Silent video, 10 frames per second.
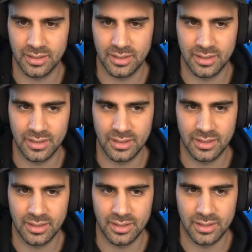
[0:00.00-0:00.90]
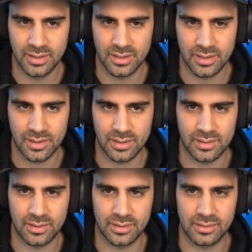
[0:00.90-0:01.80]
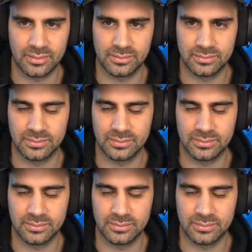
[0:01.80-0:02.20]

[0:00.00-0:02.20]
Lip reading: The person shown says nothing.